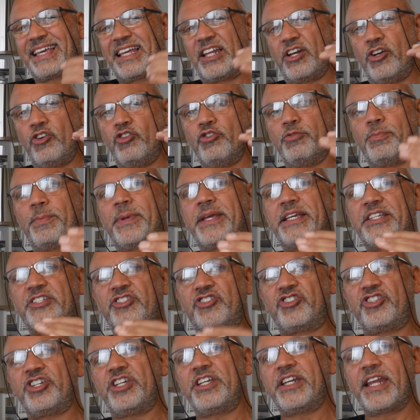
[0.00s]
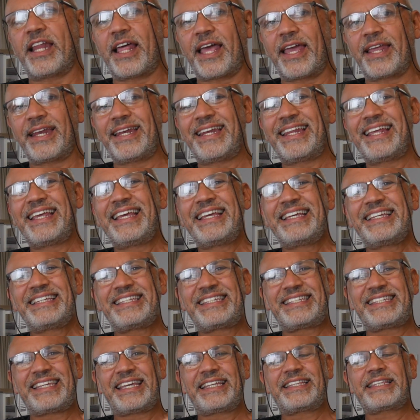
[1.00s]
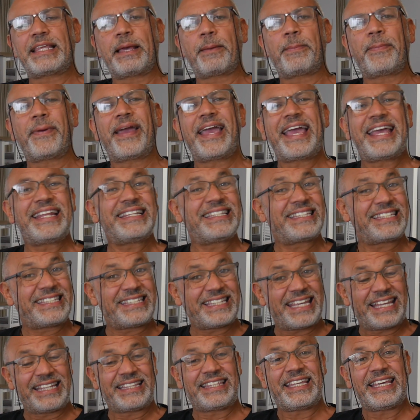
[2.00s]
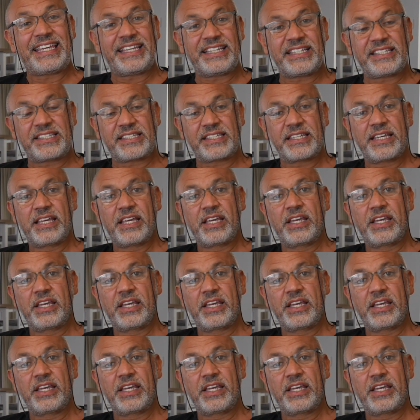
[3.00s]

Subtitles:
Lumix G9 setup and settings,